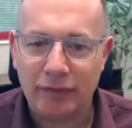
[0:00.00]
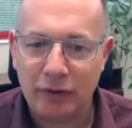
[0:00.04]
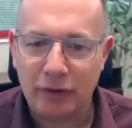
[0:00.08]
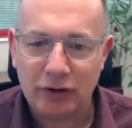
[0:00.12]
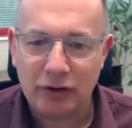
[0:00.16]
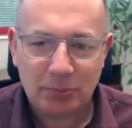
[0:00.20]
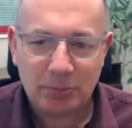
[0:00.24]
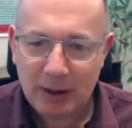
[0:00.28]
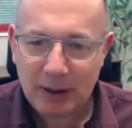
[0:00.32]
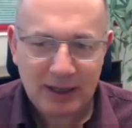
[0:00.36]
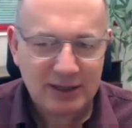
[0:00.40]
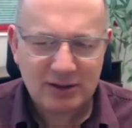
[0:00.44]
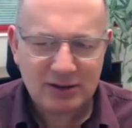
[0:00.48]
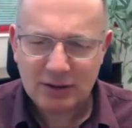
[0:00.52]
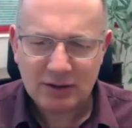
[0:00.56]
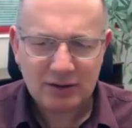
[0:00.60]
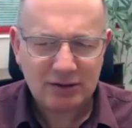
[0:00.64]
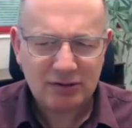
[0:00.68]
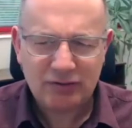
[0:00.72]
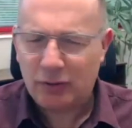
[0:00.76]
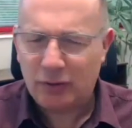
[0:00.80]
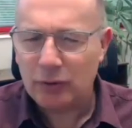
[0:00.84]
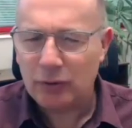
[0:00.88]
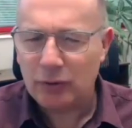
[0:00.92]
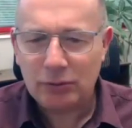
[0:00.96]
in the first place
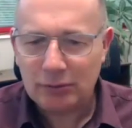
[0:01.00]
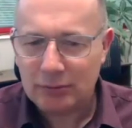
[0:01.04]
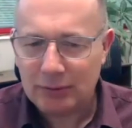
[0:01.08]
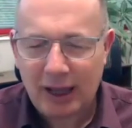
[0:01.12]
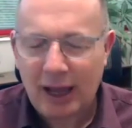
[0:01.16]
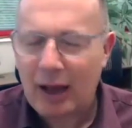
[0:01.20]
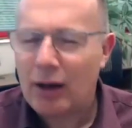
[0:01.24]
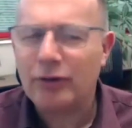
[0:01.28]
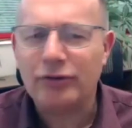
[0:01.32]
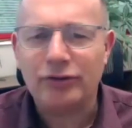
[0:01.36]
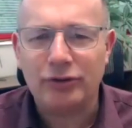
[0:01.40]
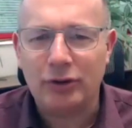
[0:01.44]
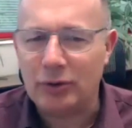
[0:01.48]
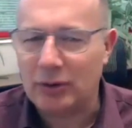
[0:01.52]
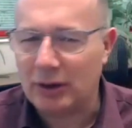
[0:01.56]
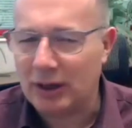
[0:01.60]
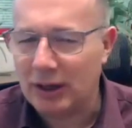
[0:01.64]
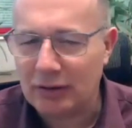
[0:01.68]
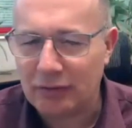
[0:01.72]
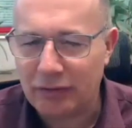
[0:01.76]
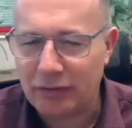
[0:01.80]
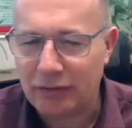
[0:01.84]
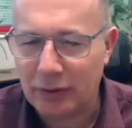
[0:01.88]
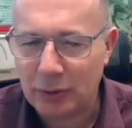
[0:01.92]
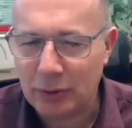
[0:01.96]
because cows don't
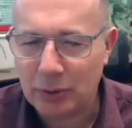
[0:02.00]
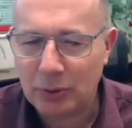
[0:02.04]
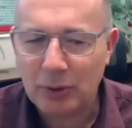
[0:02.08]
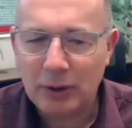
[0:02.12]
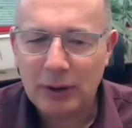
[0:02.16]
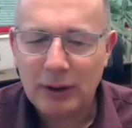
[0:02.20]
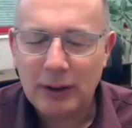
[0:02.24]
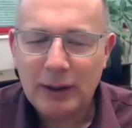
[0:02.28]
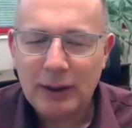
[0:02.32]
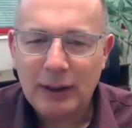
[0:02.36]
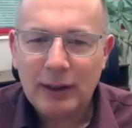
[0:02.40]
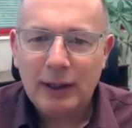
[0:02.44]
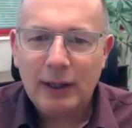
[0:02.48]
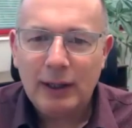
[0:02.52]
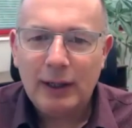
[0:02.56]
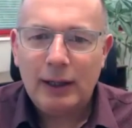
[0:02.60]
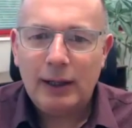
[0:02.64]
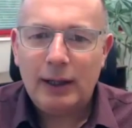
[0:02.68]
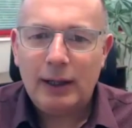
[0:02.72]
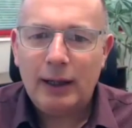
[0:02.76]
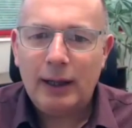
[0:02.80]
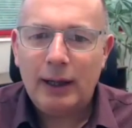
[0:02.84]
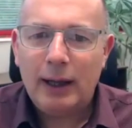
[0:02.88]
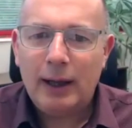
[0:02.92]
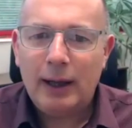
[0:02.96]
get flu.
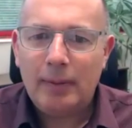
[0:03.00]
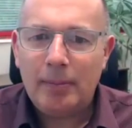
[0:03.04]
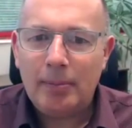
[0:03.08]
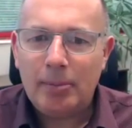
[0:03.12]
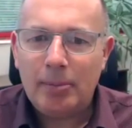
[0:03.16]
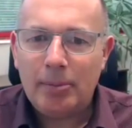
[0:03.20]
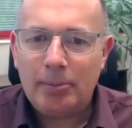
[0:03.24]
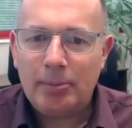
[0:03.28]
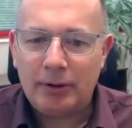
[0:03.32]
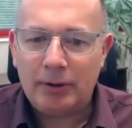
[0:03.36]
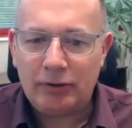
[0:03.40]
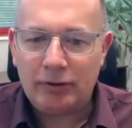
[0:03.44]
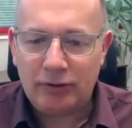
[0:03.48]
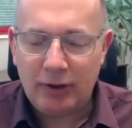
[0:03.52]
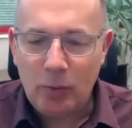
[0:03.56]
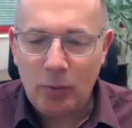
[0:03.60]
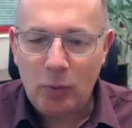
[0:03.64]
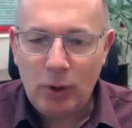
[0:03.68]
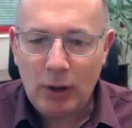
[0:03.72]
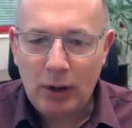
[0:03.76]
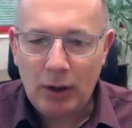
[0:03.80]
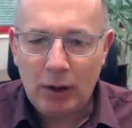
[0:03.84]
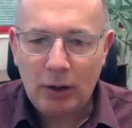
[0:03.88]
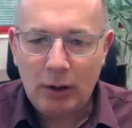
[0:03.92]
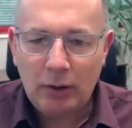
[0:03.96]
But
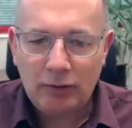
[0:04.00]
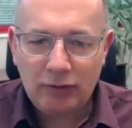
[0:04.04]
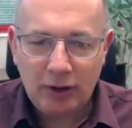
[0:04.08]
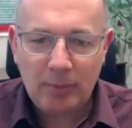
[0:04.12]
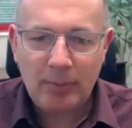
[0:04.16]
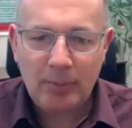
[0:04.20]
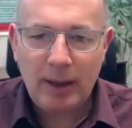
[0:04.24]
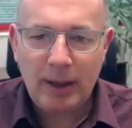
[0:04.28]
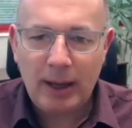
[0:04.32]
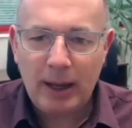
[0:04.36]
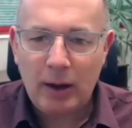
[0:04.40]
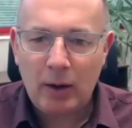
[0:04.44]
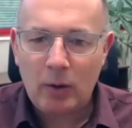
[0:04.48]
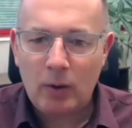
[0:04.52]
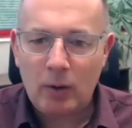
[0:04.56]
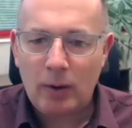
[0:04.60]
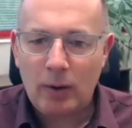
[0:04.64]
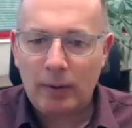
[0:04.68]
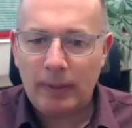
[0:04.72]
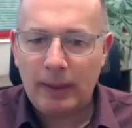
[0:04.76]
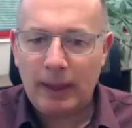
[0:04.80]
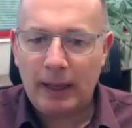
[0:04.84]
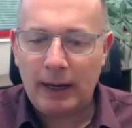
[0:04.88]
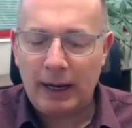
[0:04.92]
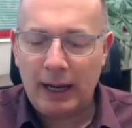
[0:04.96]
somewhere, somehow,
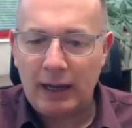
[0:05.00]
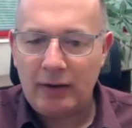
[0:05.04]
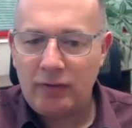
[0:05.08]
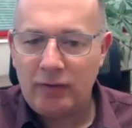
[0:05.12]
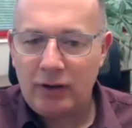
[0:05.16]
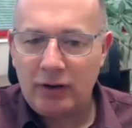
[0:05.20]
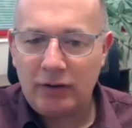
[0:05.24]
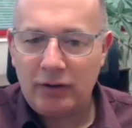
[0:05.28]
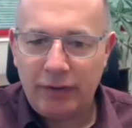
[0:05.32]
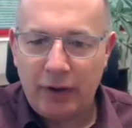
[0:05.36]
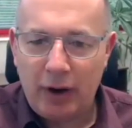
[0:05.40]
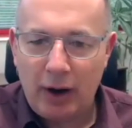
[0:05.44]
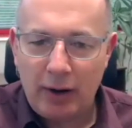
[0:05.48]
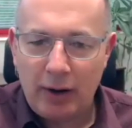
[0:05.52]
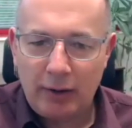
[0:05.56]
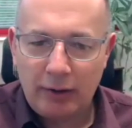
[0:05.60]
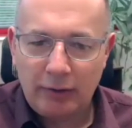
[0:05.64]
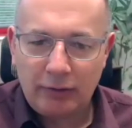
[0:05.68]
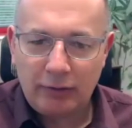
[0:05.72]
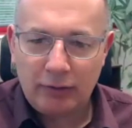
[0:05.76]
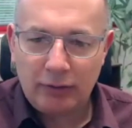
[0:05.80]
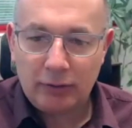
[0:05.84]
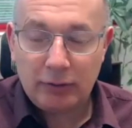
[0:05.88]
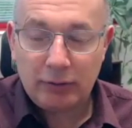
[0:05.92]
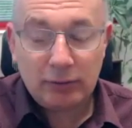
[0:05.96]
an avian
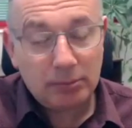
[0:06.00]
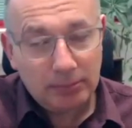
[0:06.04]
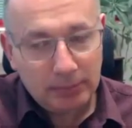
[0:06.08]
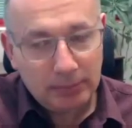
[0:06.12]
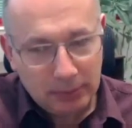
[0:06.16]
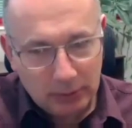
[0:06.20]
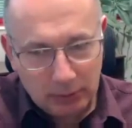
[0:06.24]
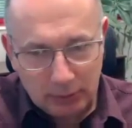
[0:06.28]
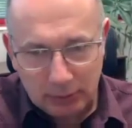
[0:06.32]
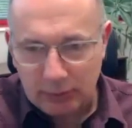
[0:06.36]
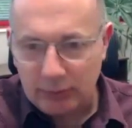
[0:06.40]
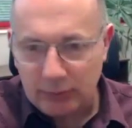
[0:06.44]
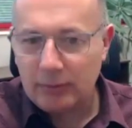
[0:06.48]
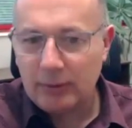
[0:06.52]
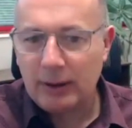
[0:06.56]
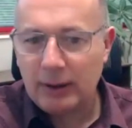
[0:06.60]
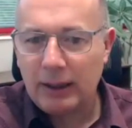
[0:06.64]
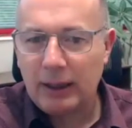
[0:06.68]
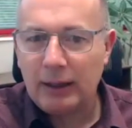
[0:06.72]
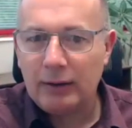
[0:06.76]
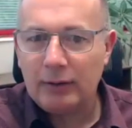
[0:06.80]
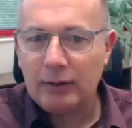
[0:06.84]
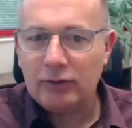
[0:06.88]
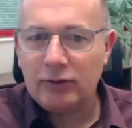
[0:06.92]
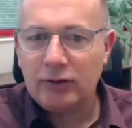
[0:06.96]
virus, because
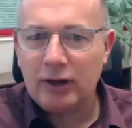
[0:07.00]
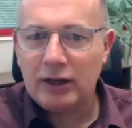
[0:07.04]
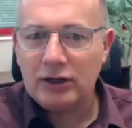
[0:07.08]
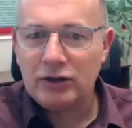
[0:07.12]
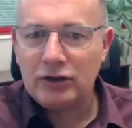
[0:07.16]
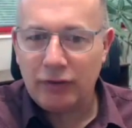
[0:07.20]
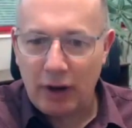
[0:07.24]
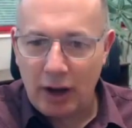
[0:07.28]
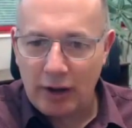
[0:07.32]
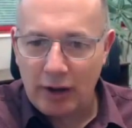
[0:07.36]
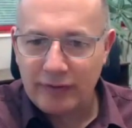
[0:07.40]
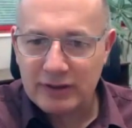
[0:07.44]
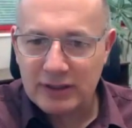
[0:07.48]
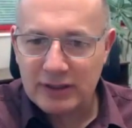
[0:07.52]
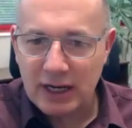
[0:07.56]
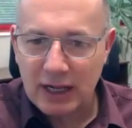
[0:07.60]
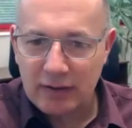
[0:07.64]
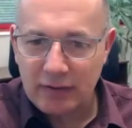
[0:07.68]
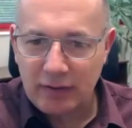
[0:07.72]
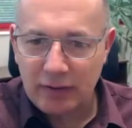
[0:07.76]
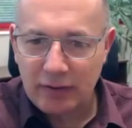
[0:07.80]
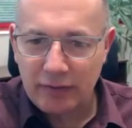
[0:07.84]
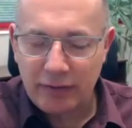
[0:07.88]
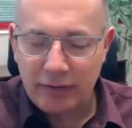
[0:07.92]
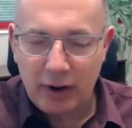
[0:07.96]
again, this H5 is an
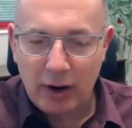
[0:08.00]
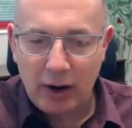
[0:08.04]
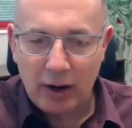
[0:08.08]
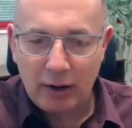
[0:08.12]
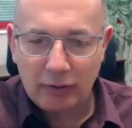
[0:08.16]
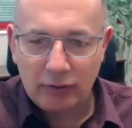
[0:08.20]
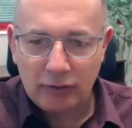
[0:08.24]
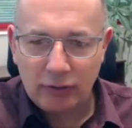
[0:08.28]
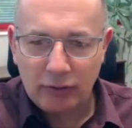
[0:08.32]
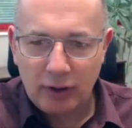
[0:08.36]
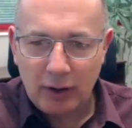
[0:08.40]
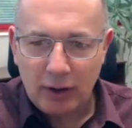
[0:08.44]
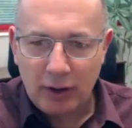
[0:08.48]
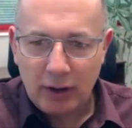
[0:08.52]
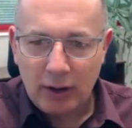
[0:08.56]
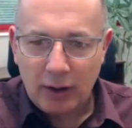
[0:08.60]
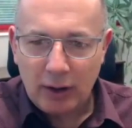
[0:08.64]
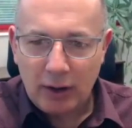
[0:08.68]
avian virus,